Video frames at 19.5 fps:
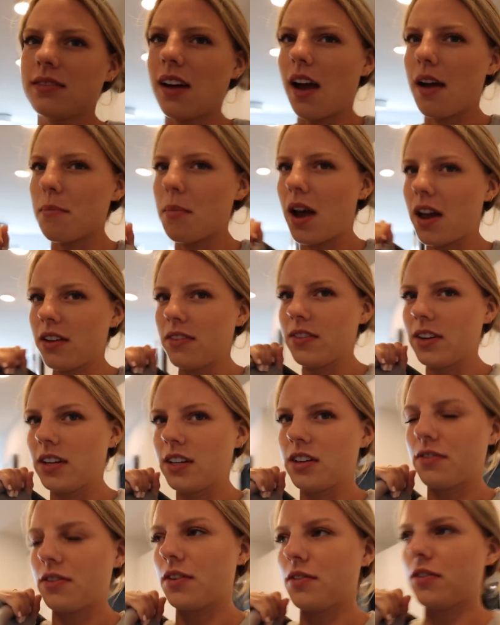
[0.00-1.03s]
I might have in
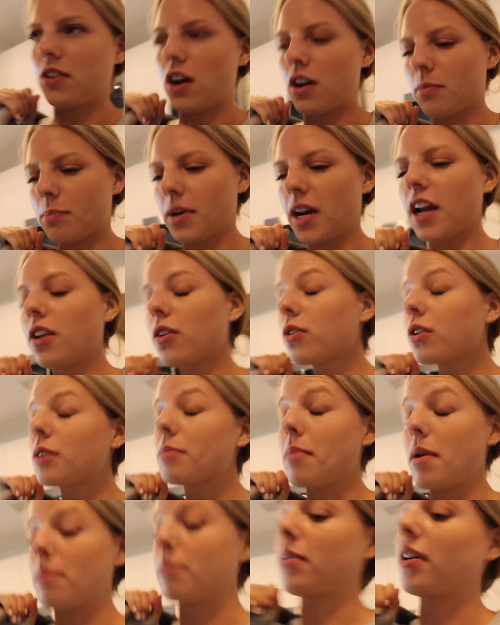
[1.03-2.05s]
a different vlog, but I don't
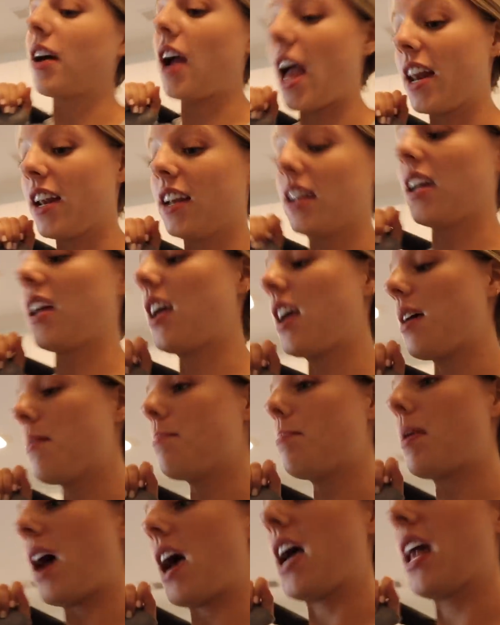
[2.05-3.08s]
remember editing
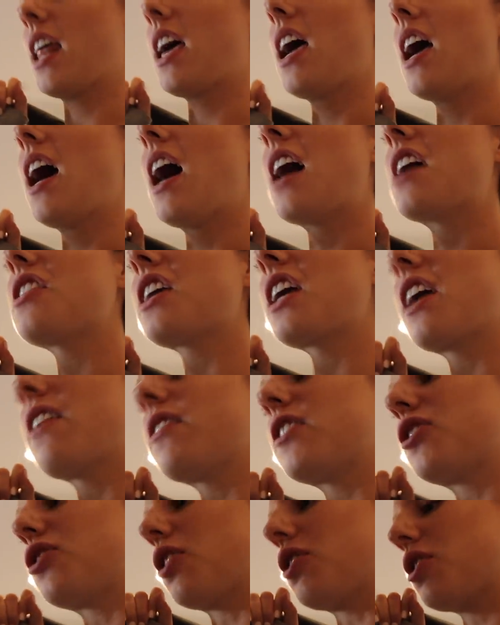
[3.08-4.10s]
it, but I don't think I
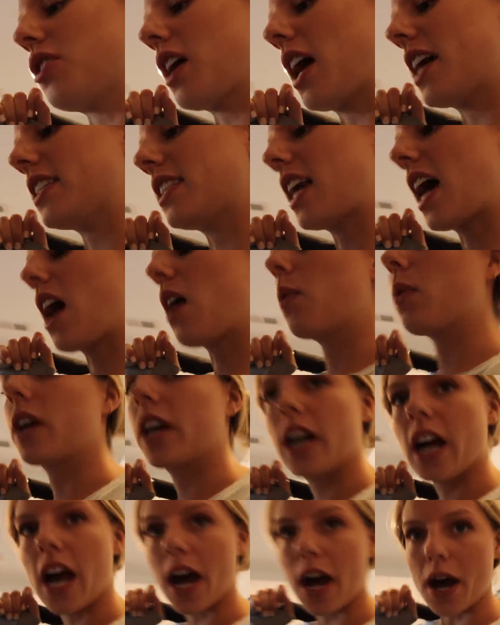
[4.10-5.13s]
ever showed you guys
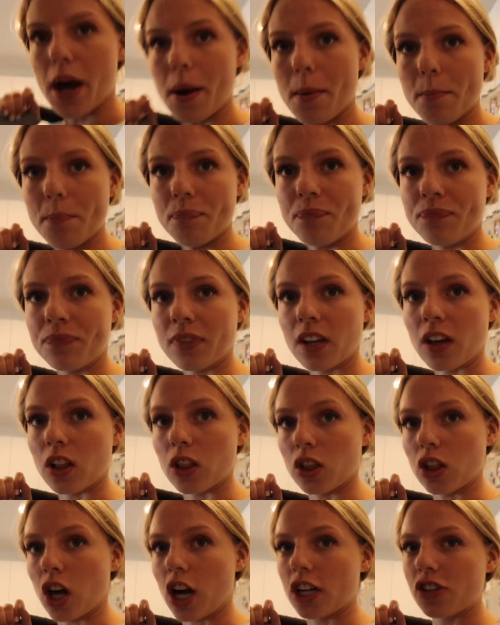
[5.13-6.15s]
our
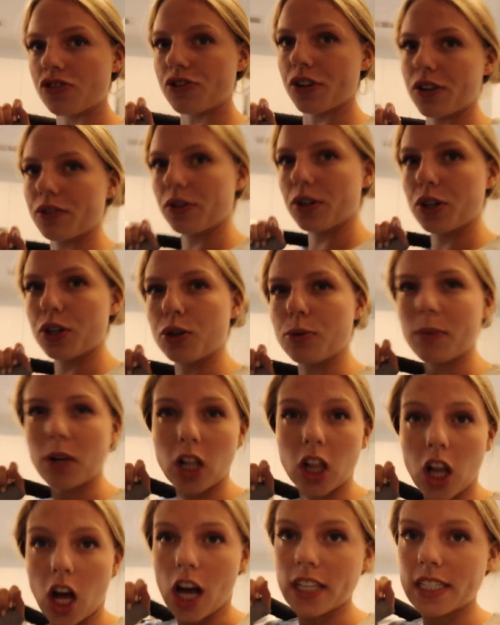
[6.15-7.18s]
laundry room
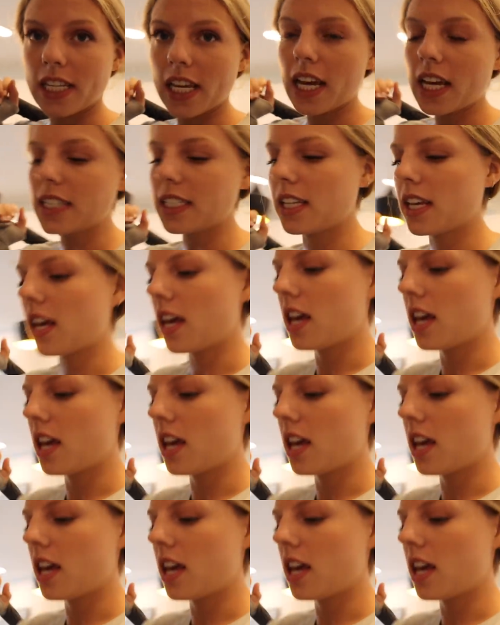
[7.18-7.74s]
closet.